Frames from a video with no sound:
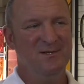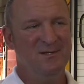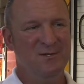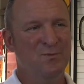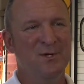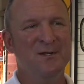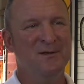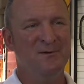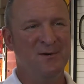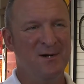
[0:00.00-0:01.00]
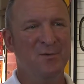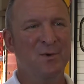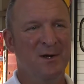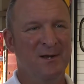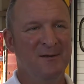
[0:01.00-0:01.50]
you went in there right
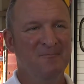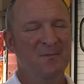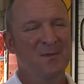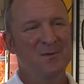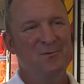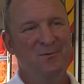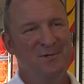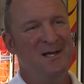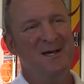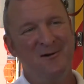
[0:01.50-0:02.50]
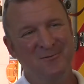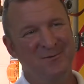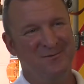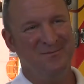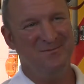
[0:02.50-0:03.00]
away. Well, now we're